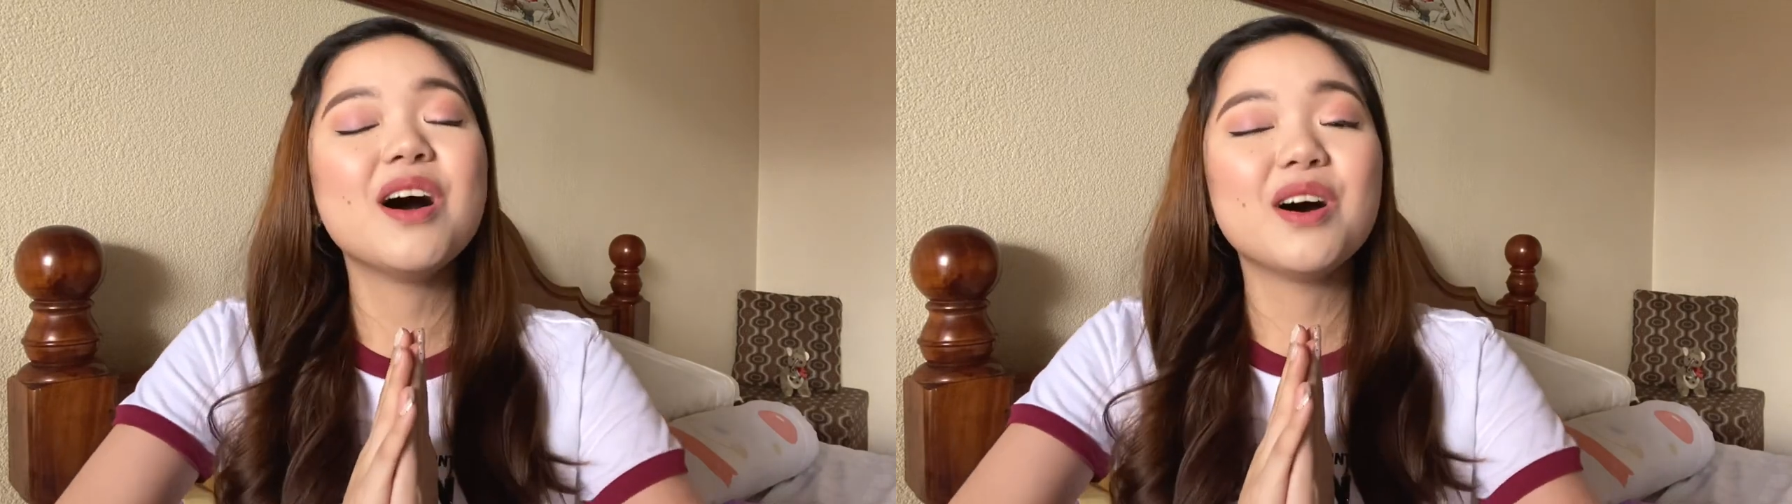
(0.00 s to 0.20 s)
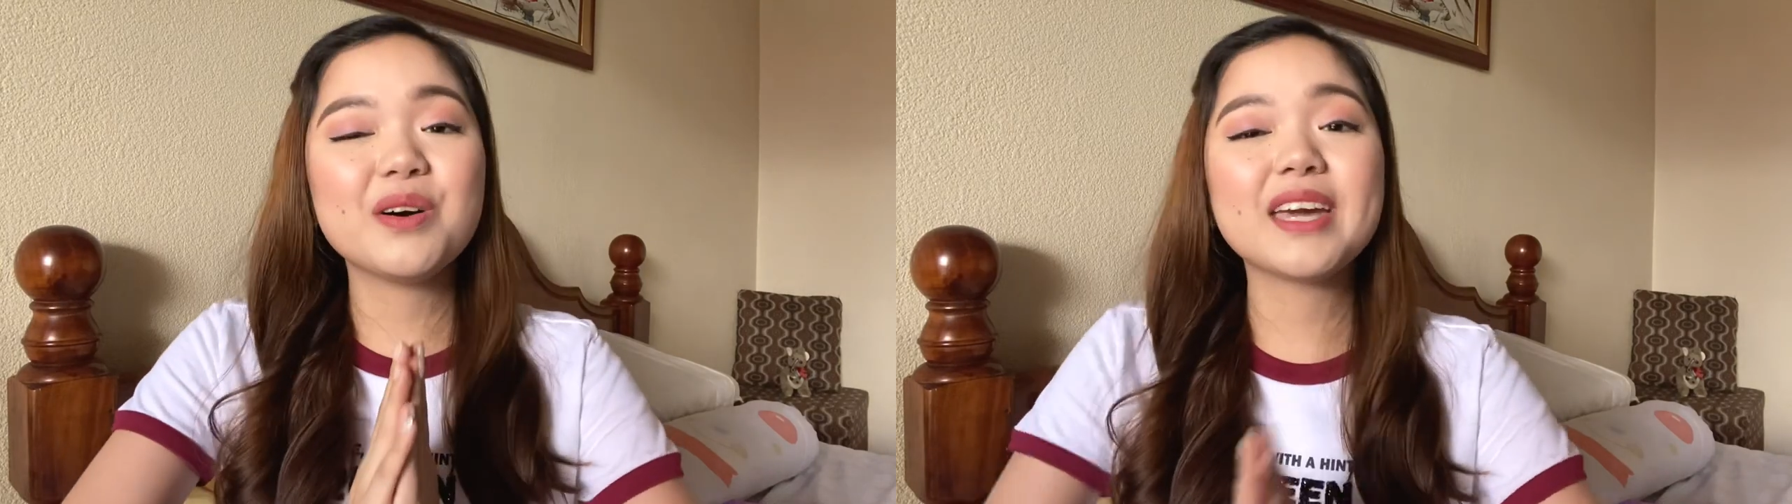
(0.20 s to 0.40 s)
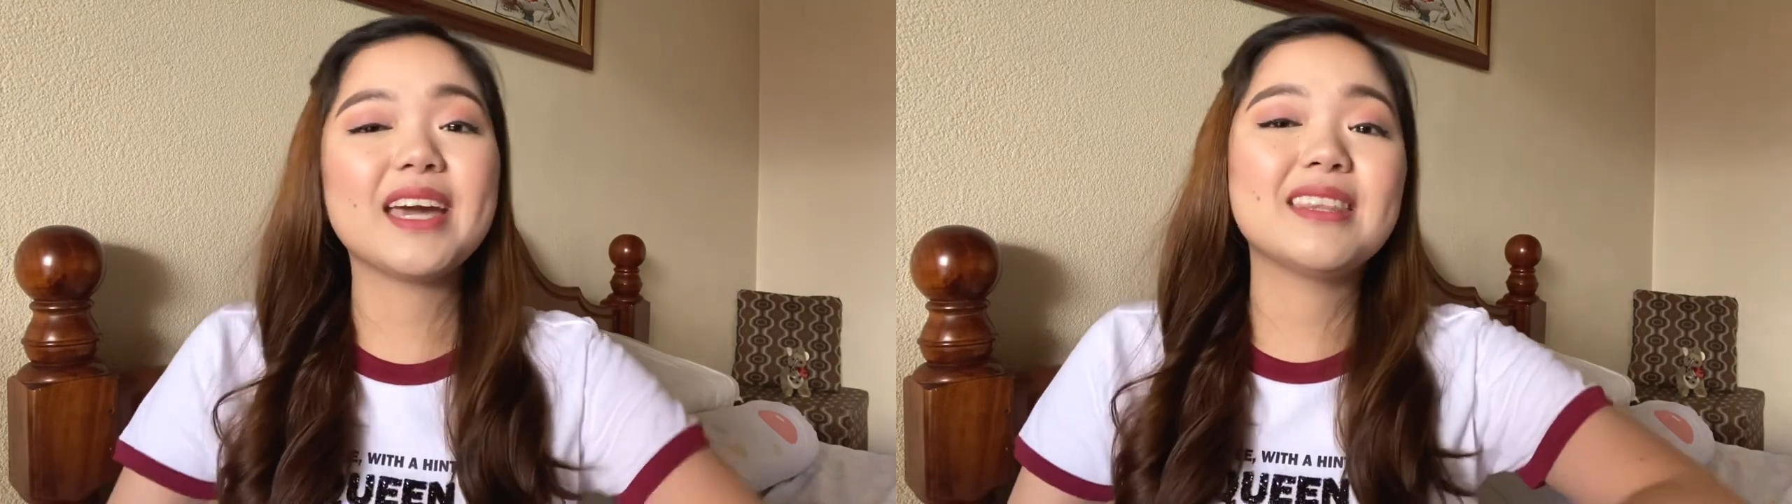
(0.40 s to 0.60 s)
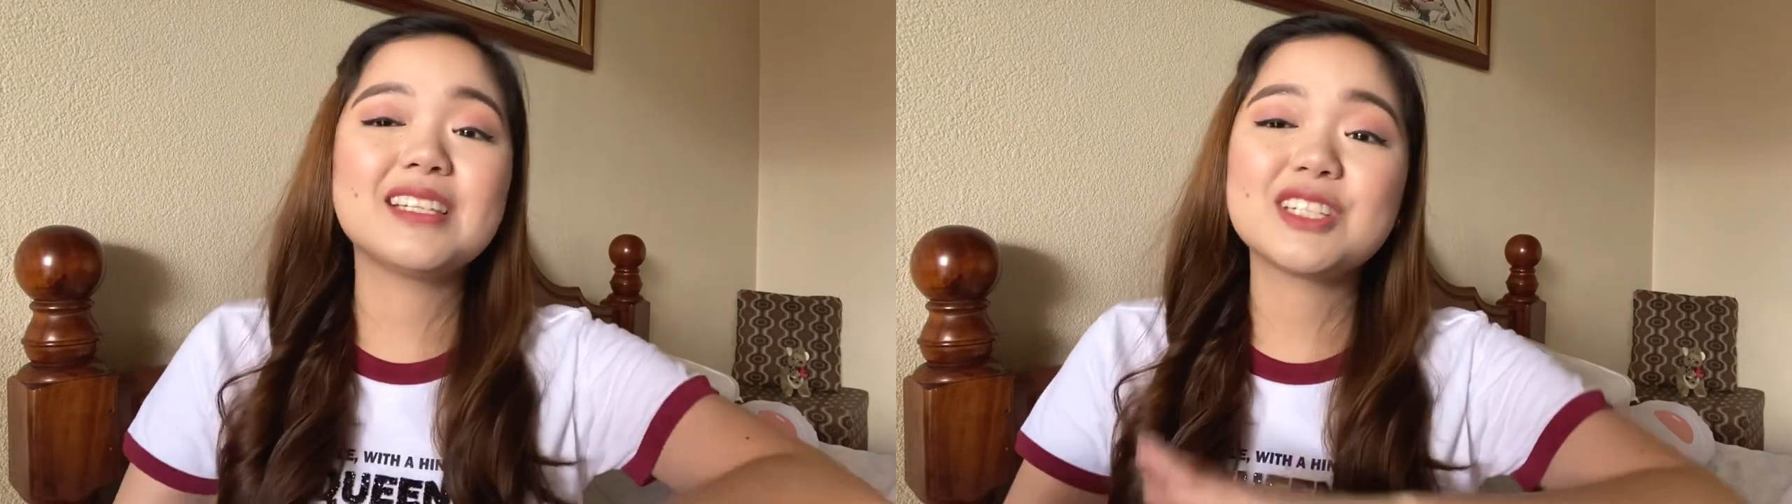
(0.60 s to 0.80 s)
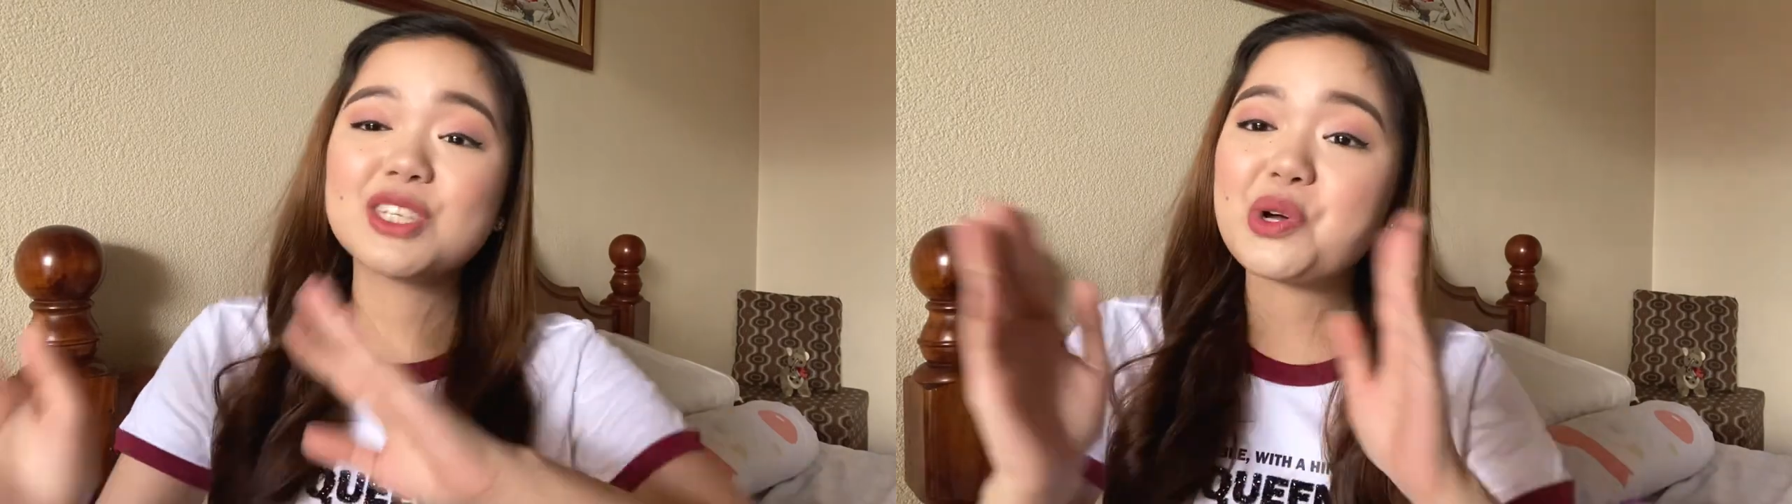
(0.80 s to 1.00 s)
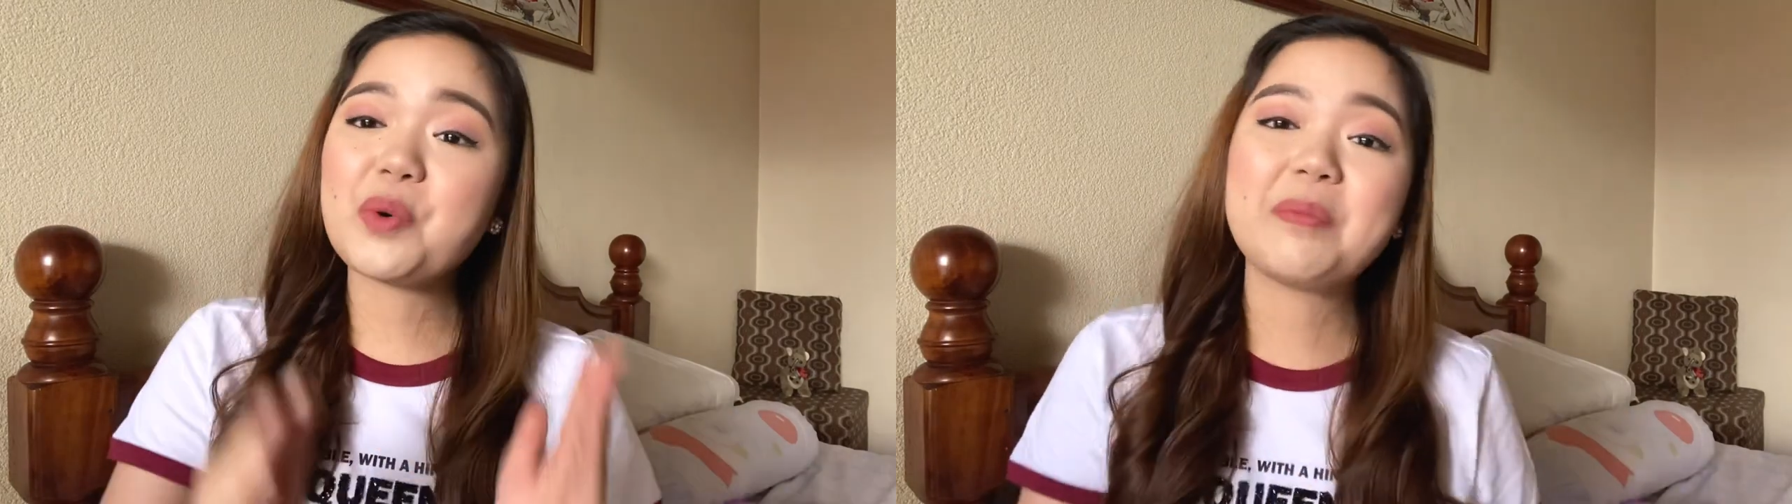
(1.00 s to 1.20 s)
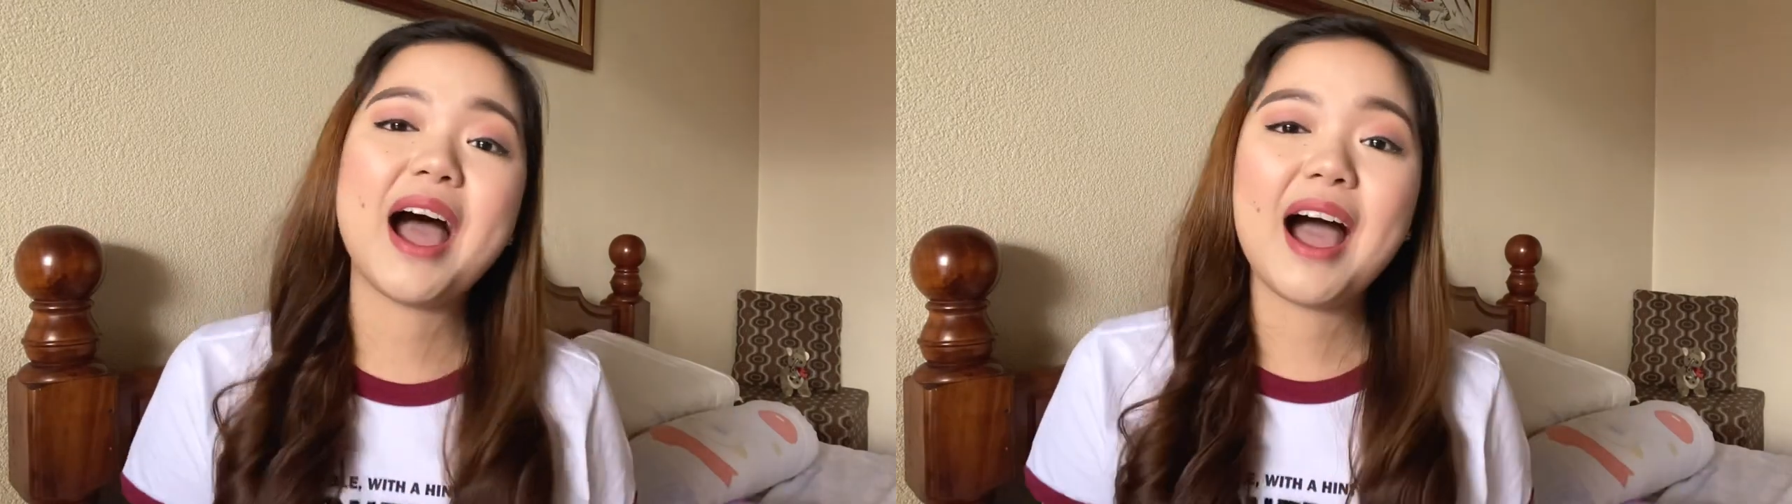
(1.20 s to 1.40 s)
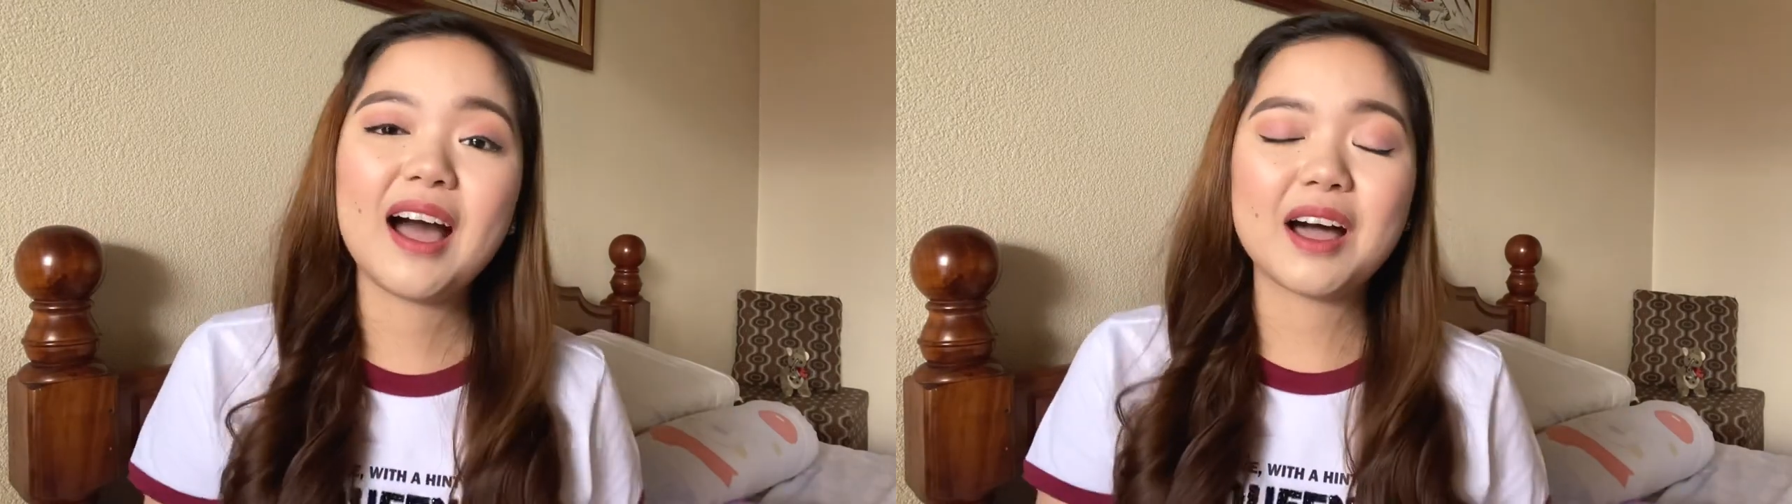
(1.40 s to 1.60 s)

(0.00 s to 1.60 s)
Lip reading: Okay, then just go back